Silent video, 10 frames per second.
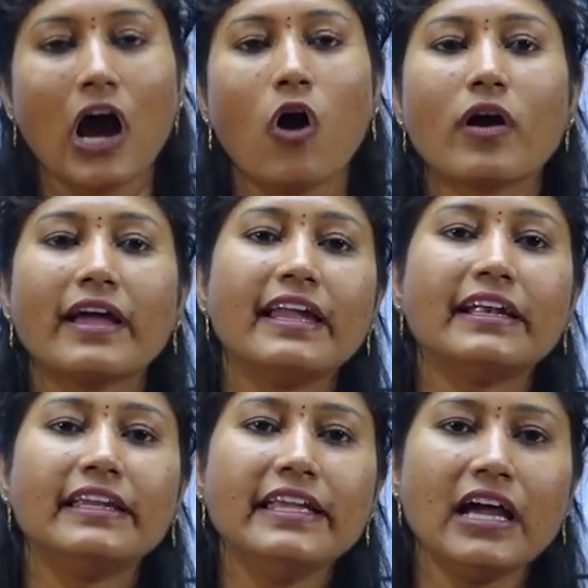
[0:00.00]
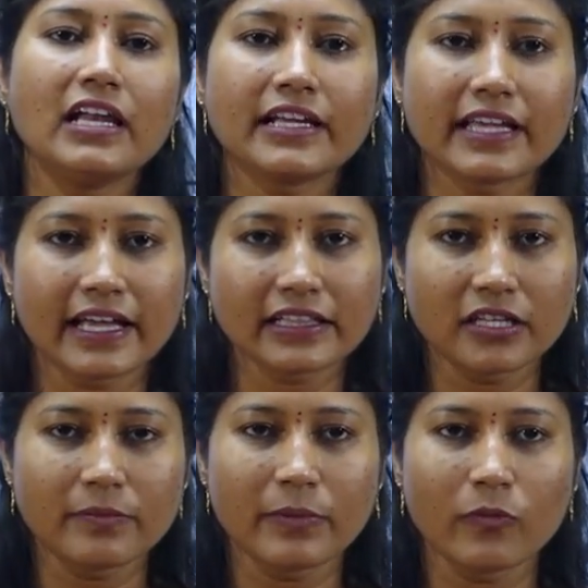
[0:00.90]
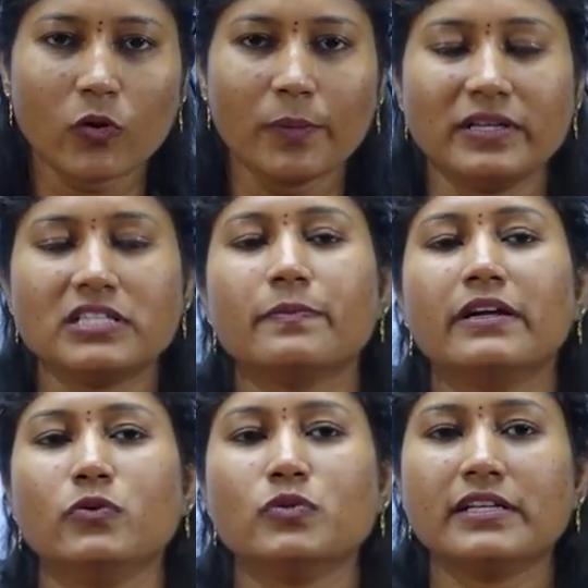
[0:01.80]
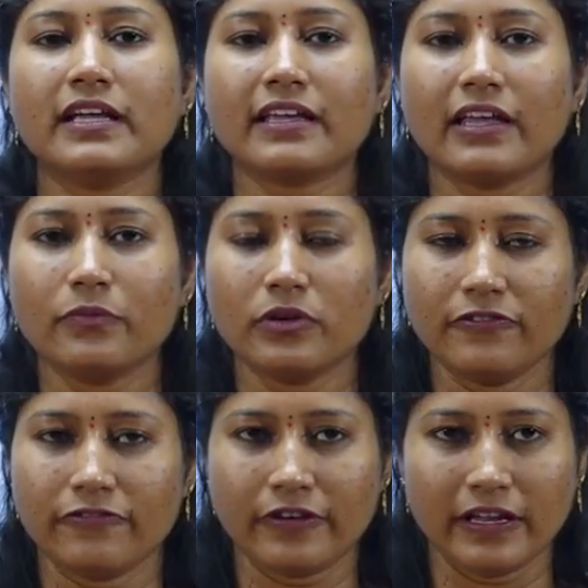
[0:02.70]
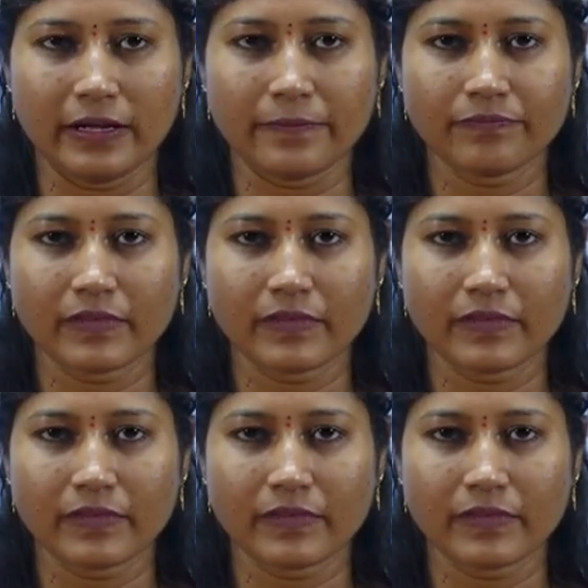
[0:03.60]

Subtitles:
How can I deallocate the memory means by using a keyword free.